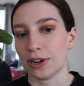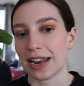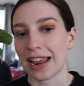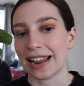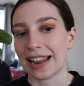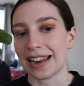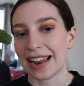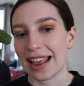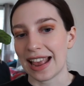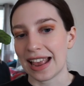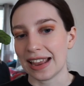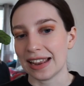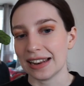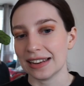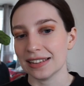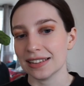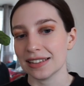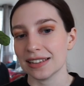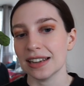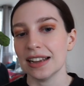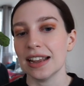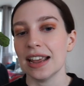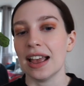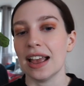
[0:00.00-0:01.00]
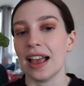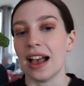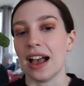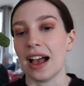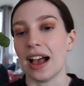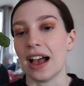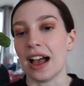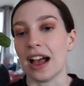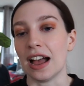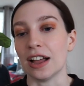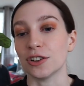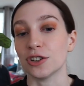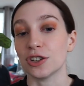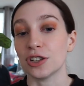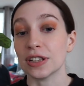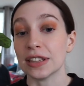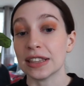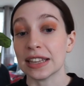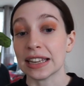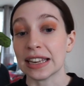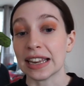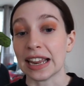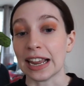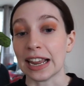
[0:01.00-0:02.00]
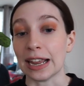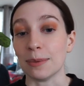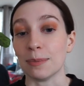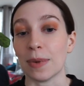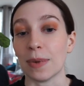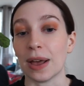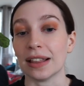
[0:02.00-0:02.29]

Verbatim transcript: an end uh, to the game.